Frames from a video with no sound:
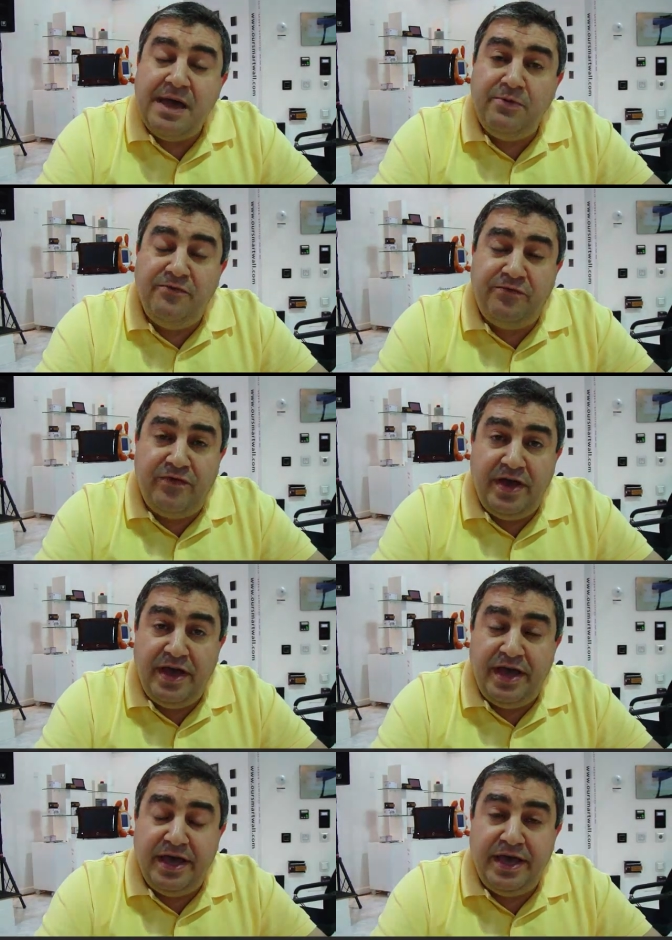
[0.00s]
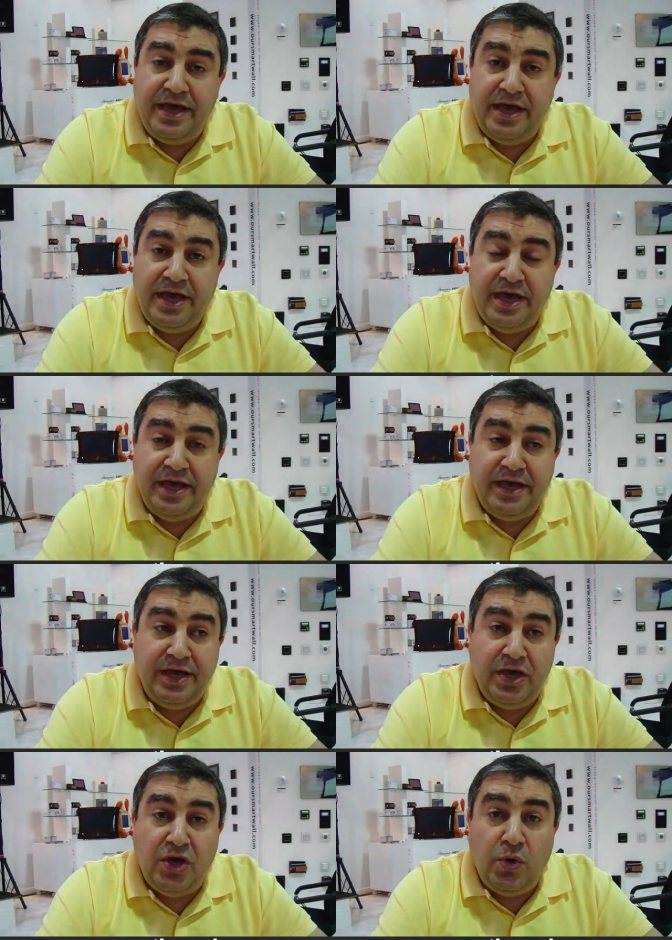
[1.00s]
type of uh,
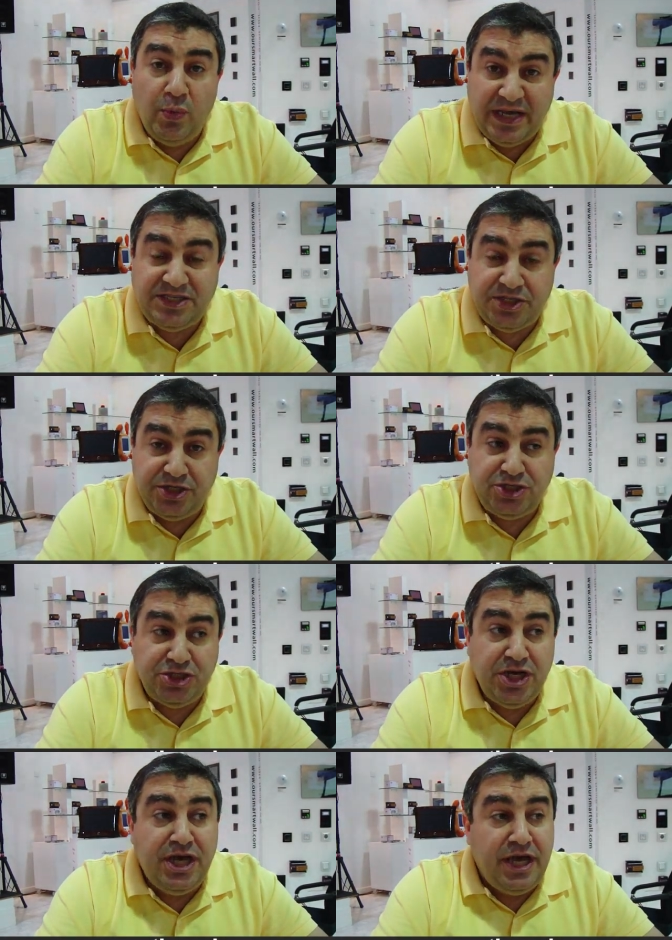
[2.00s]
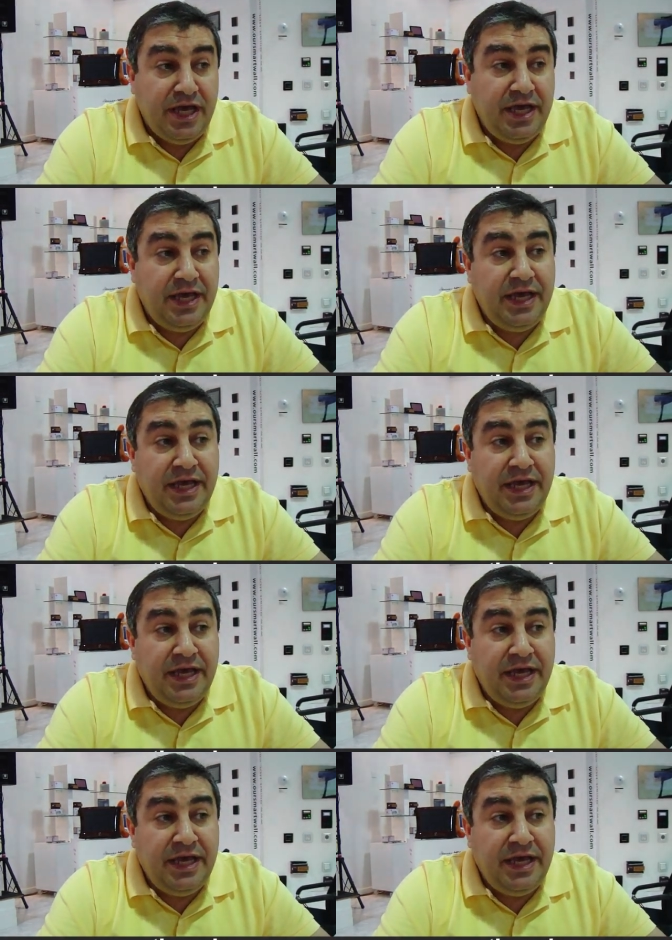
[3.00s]
uh, wastage uh,